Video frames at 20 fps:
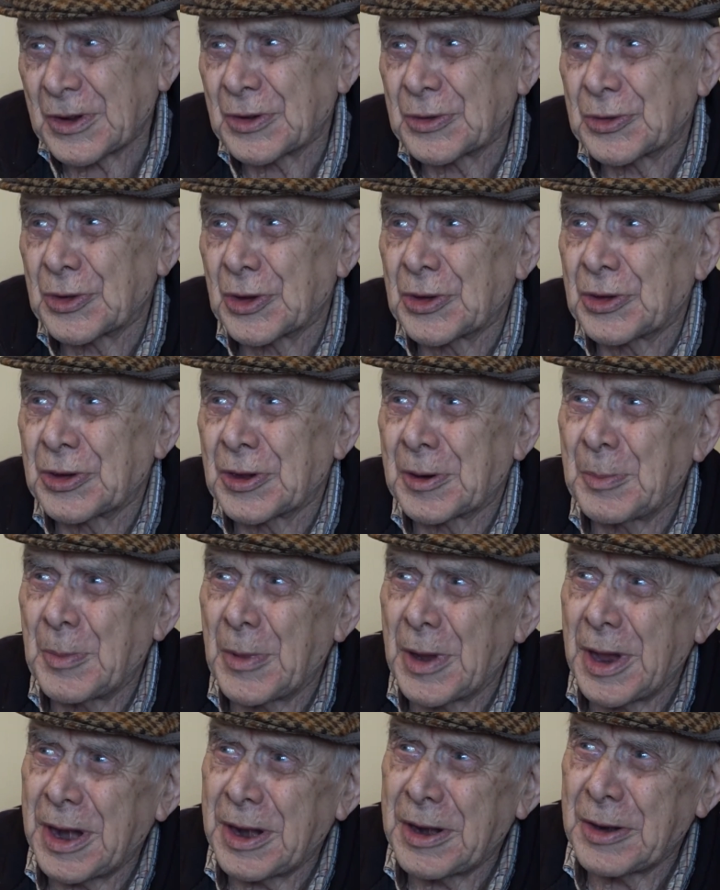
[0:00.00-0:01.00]
the other
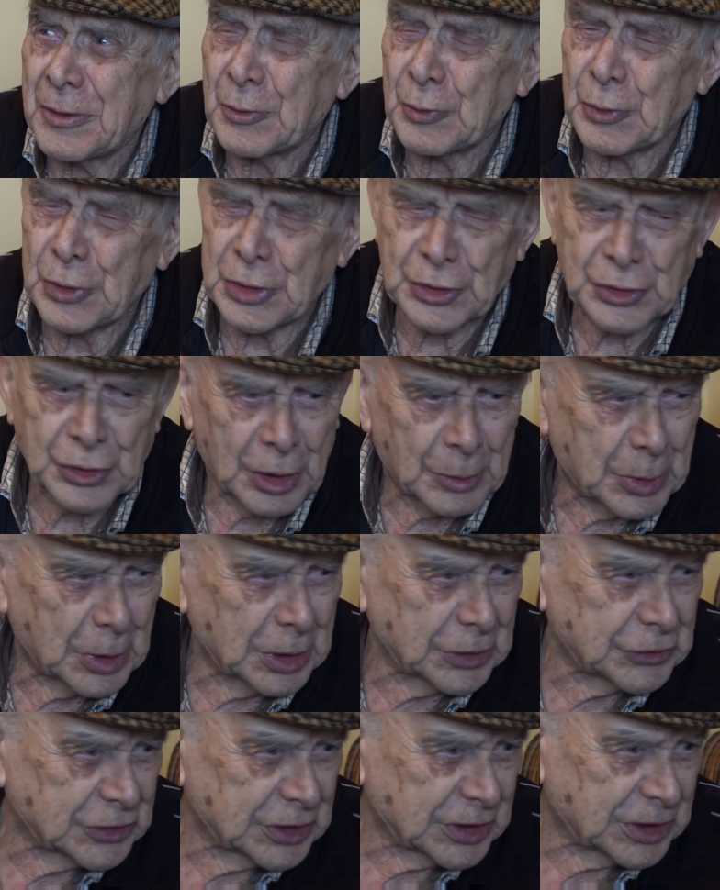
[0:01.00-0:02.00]
man went up,
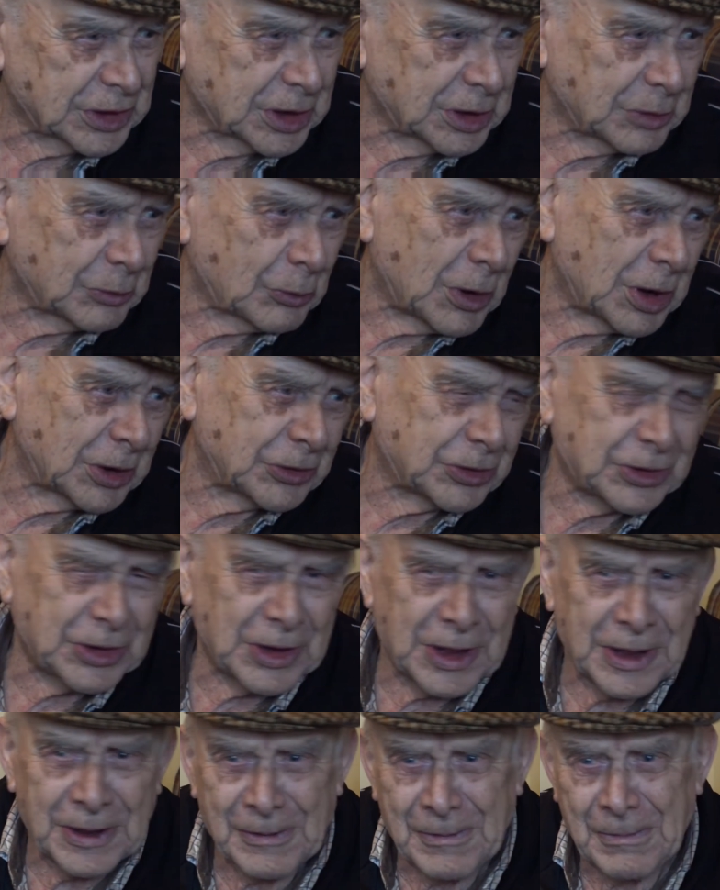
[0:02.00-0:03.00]
I said, I want
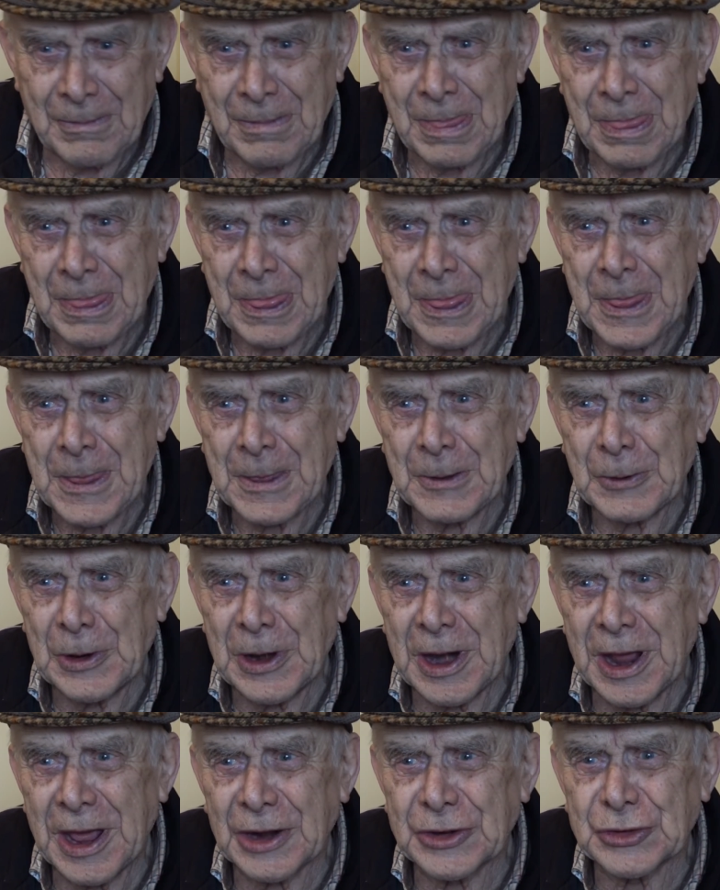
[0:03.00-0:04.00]
that.
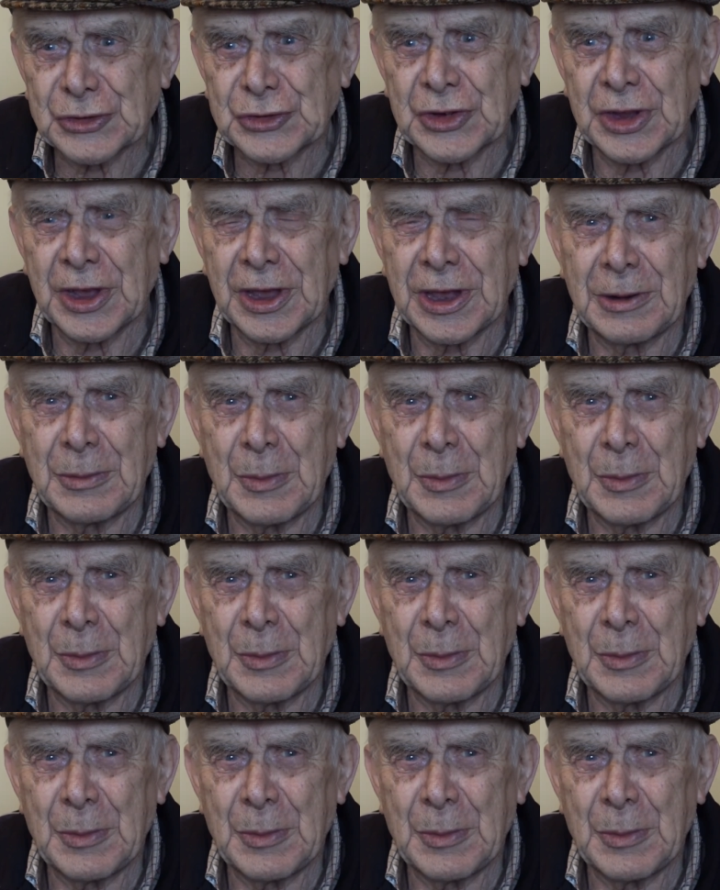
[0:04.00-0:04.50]
Large-scale